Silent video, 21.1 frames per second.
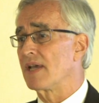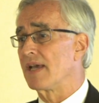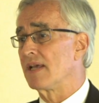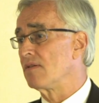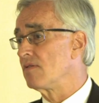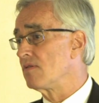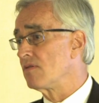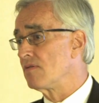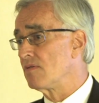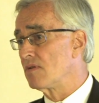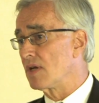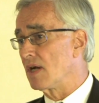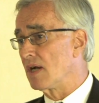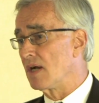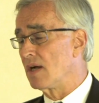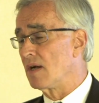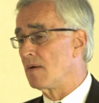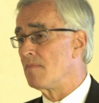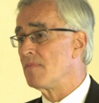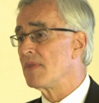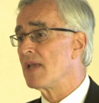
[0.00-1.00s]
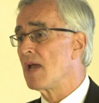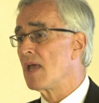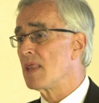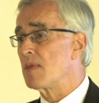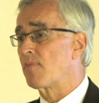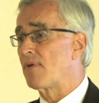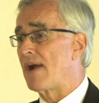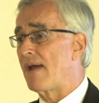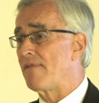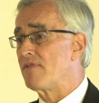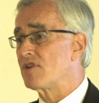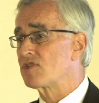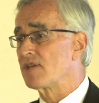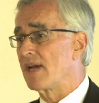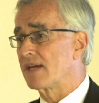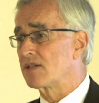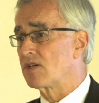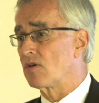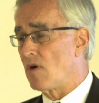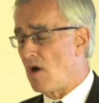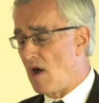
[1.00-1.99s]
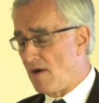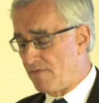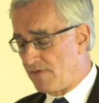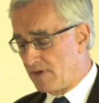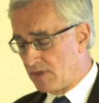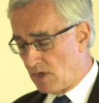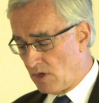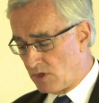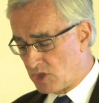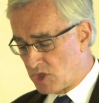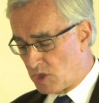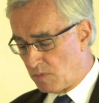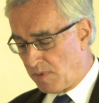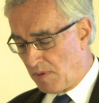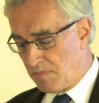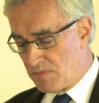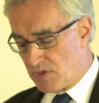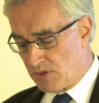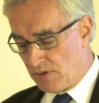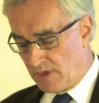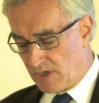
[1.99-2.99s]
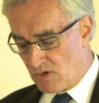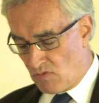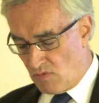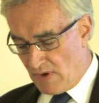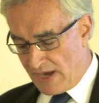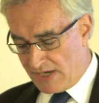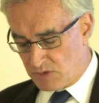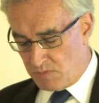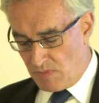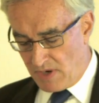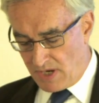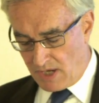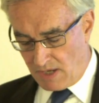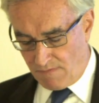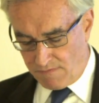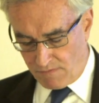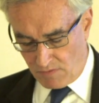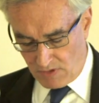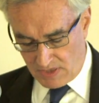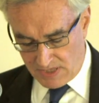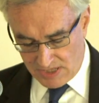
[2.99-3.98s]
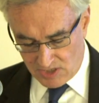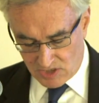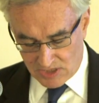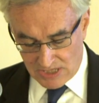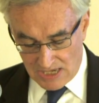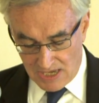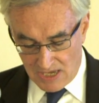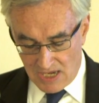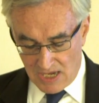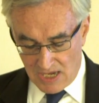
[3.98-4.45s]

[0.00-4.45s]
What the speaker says: and the private sector often goes to Bermuda to raise money for these